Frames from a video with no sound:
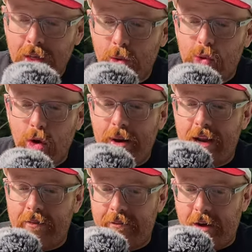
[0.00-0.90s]
there's so many
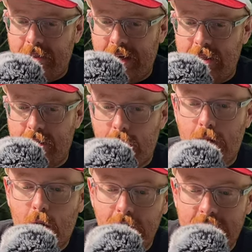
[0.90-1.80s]
different fucking things you can do, and
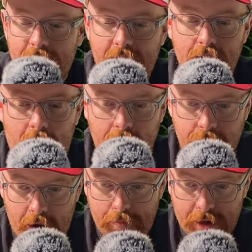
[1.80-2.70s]
all these things are
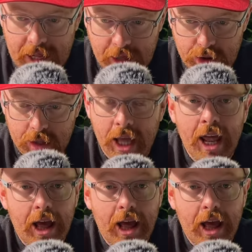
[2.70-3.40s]
interpretation.